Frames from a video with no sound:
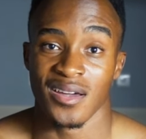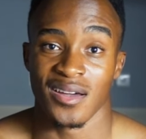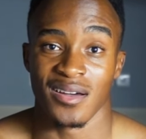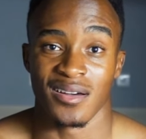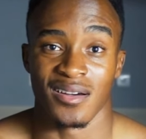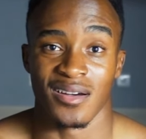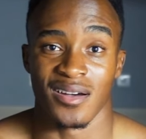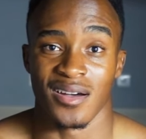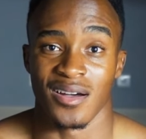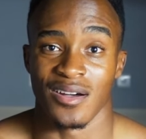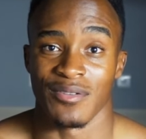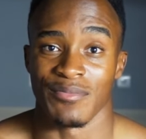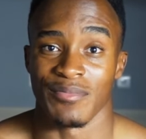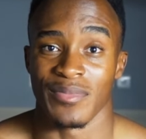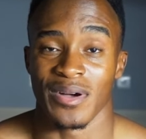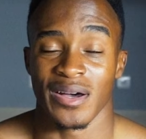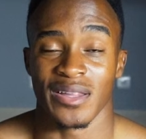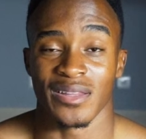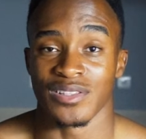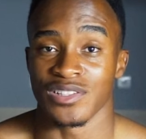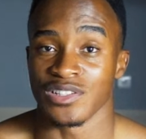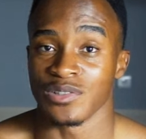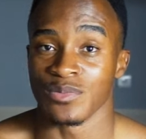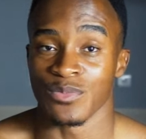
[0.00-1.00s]

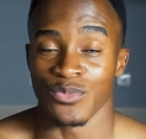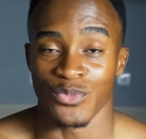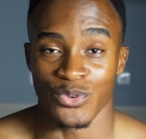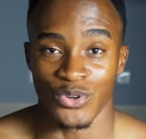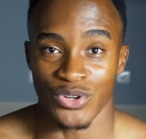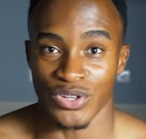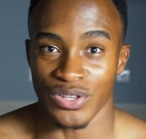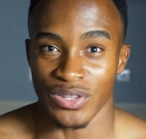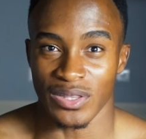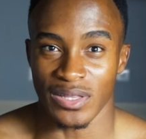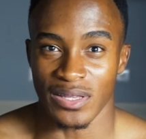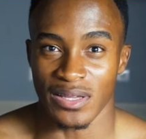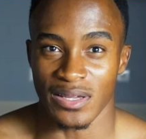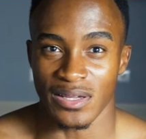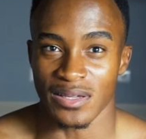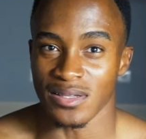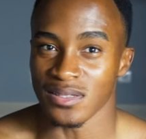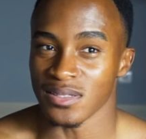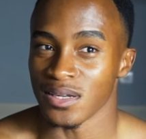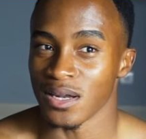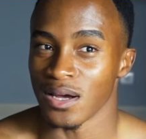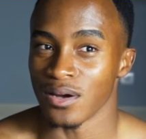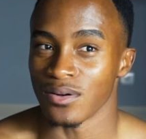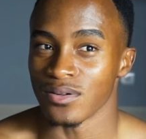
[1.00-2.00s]
Other smaller
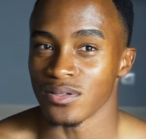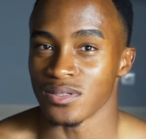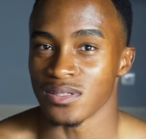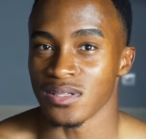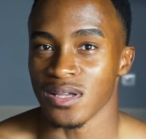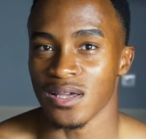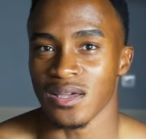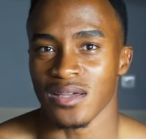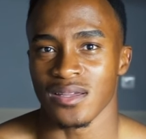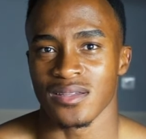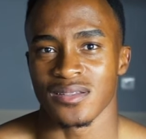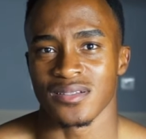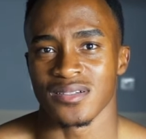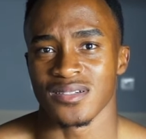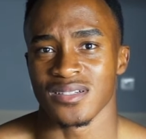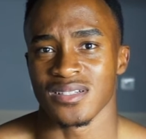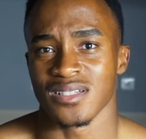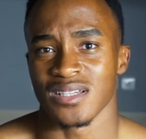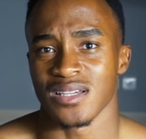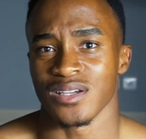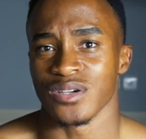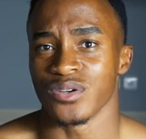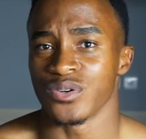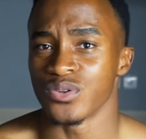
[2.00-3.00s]
things, and I was like,
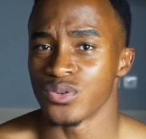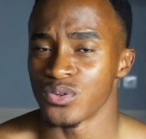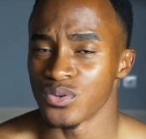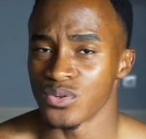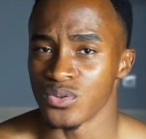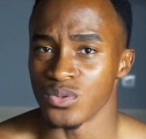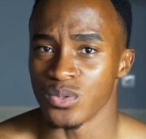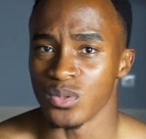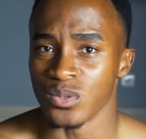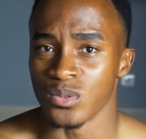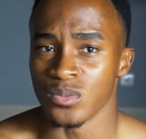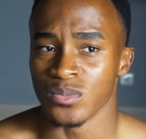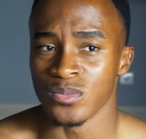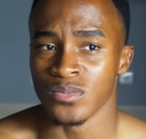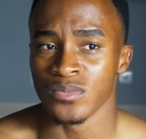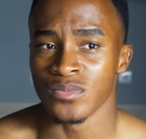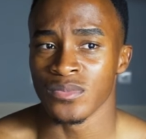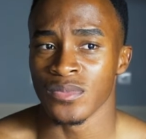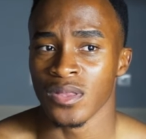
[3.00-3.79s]
okay, cool,